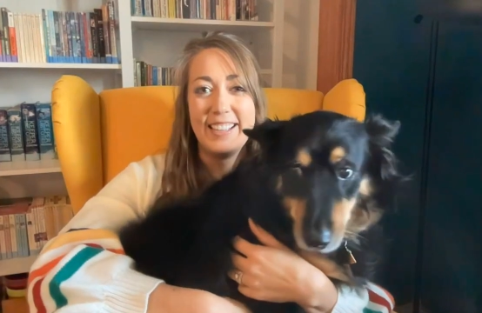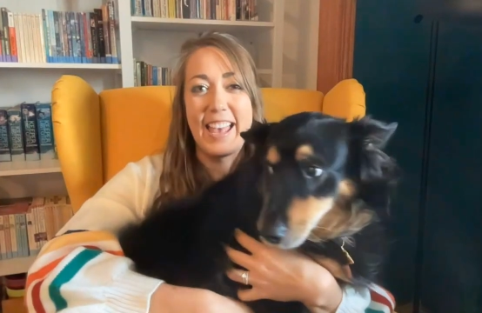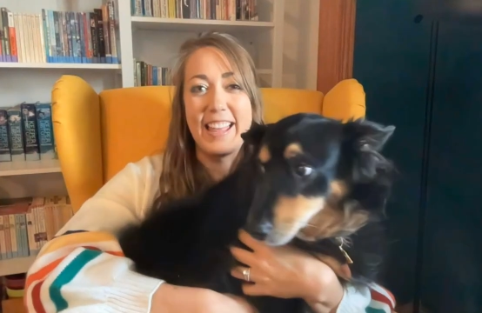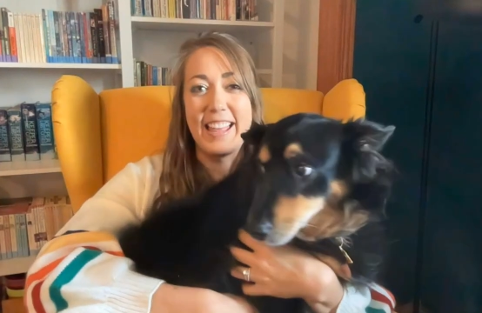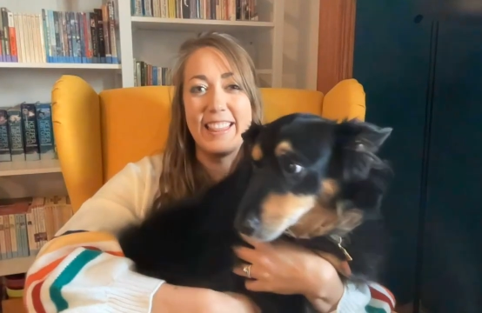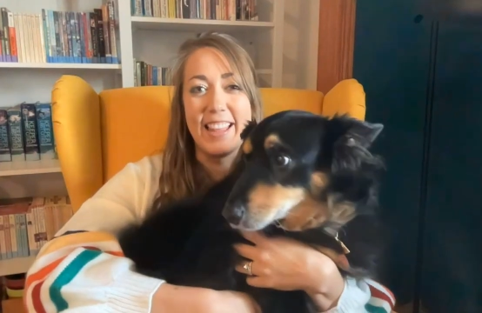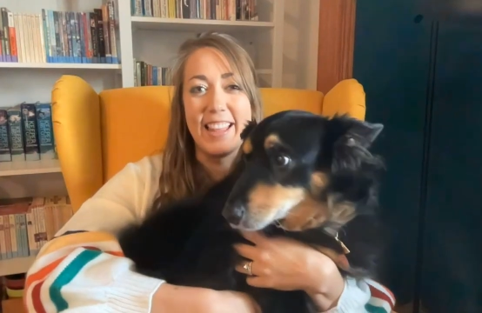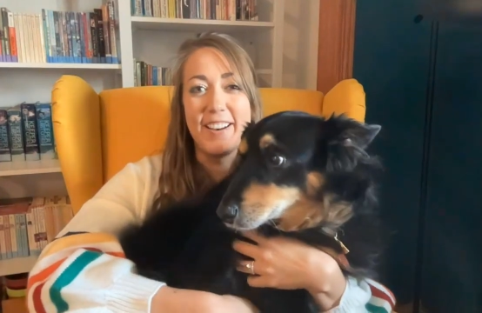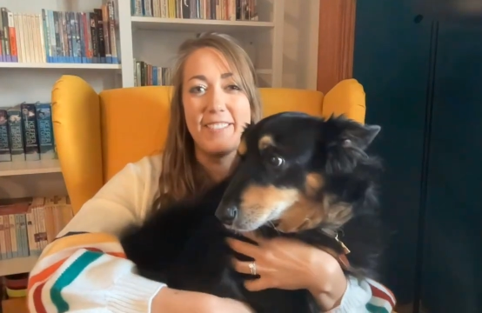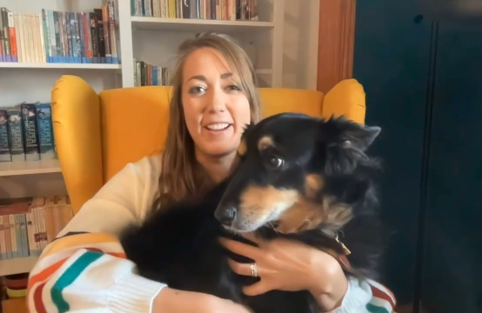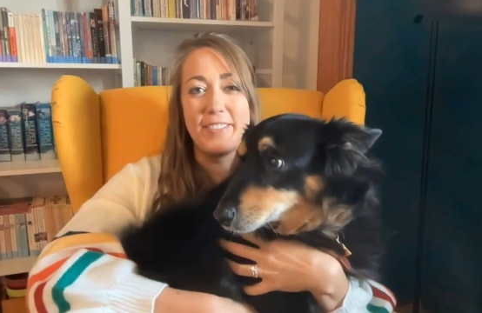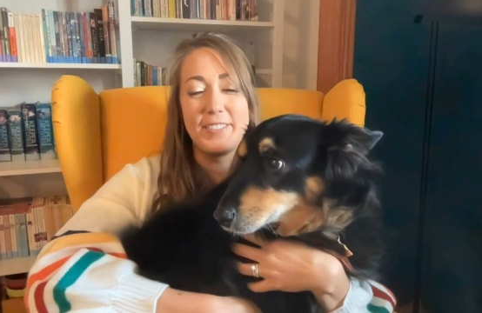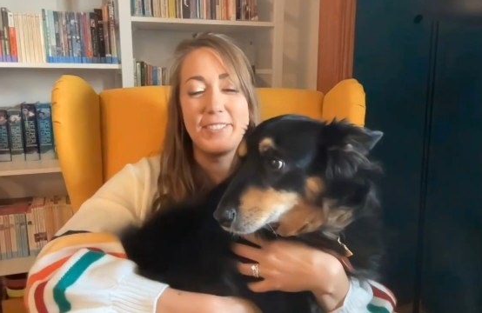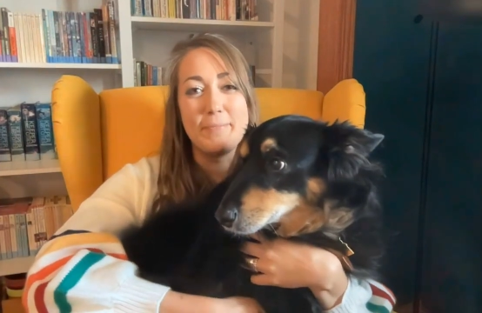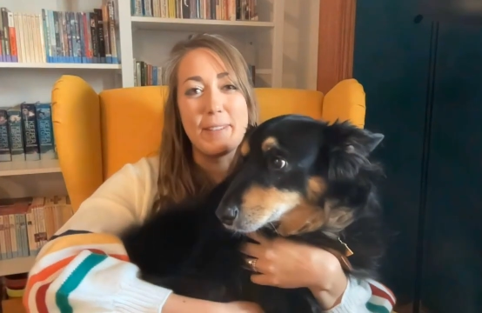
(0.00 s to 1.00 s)
Hello,
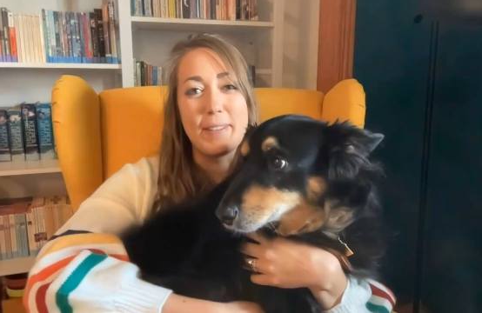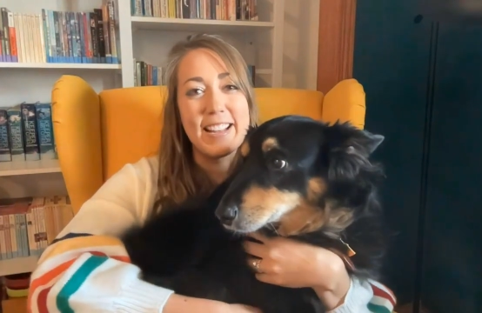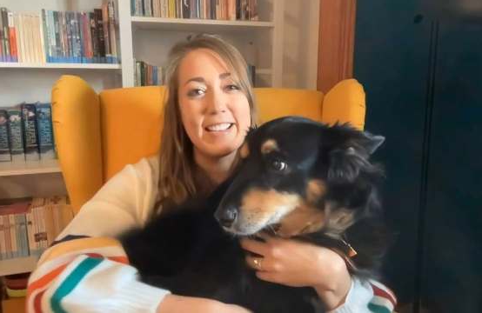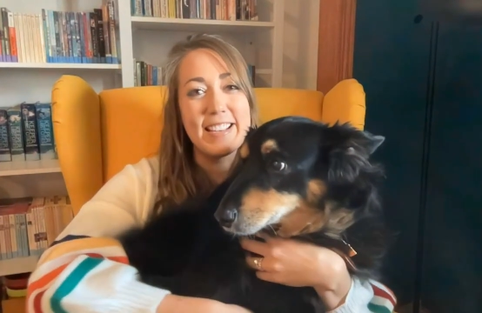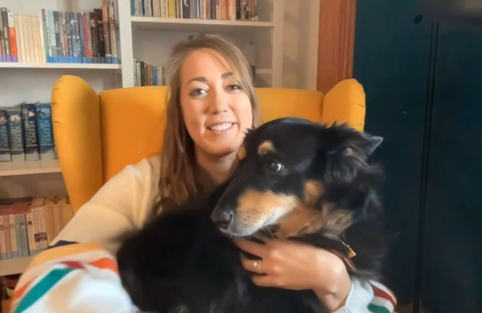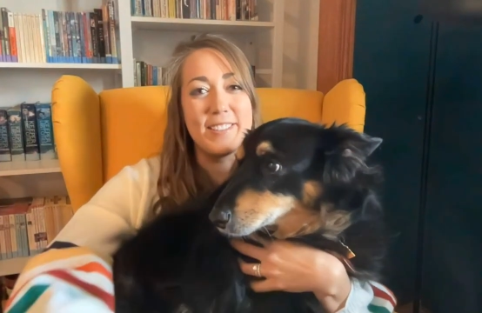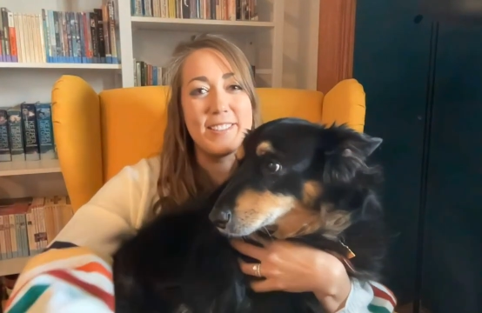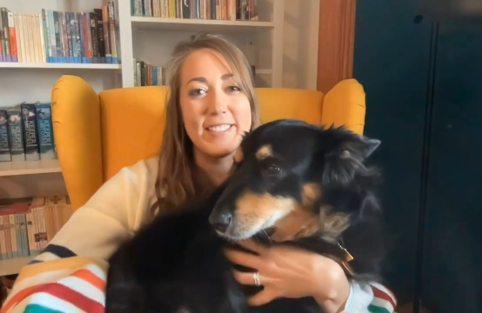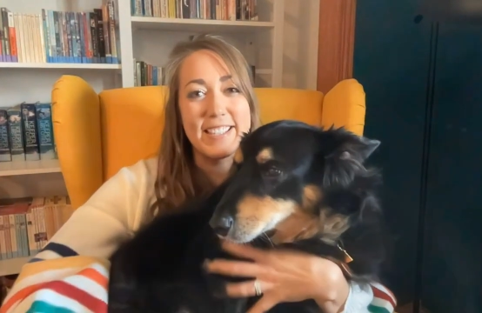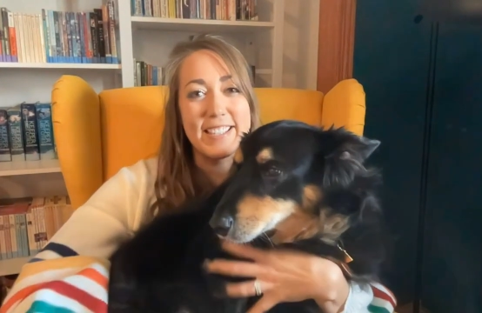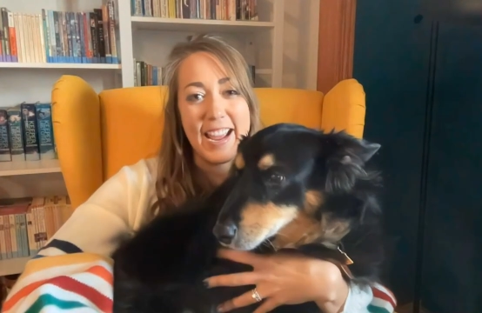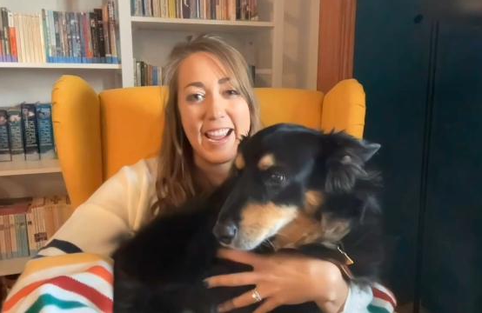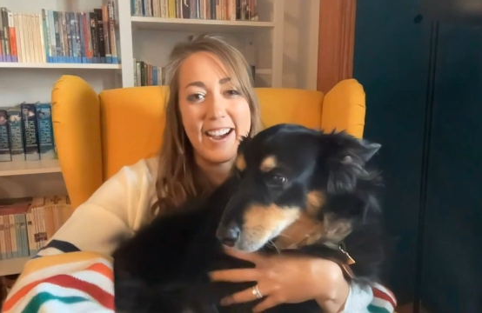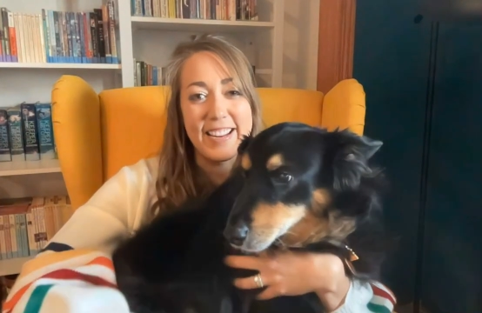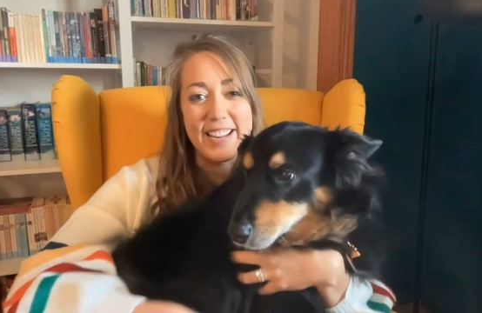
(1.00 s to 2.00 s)
everybody. Zeus
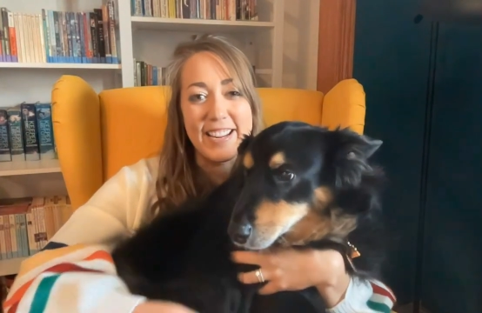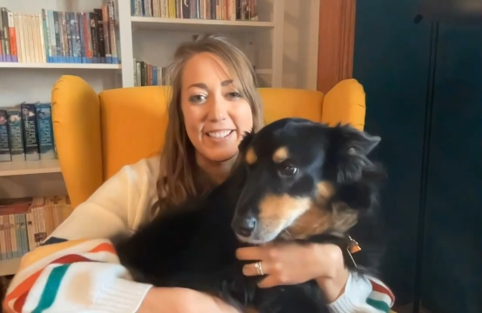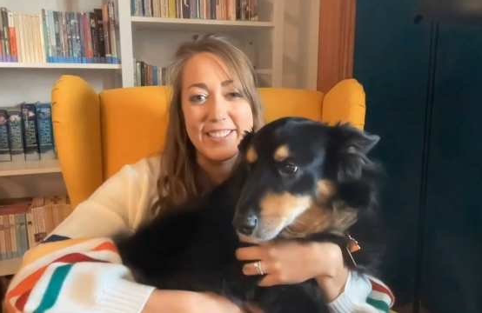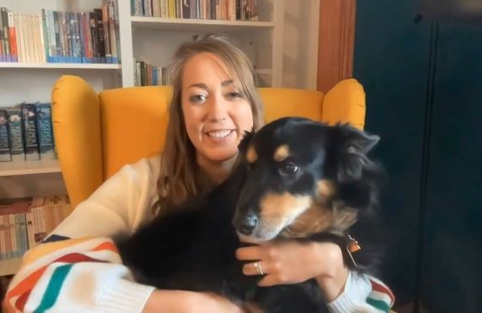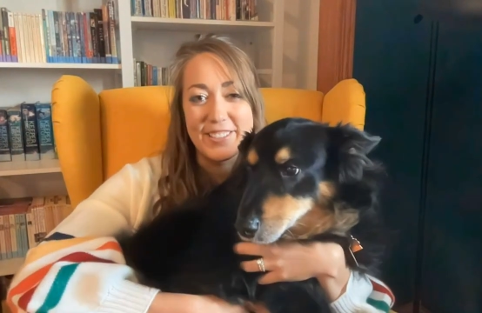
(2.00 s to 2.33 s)
and I are here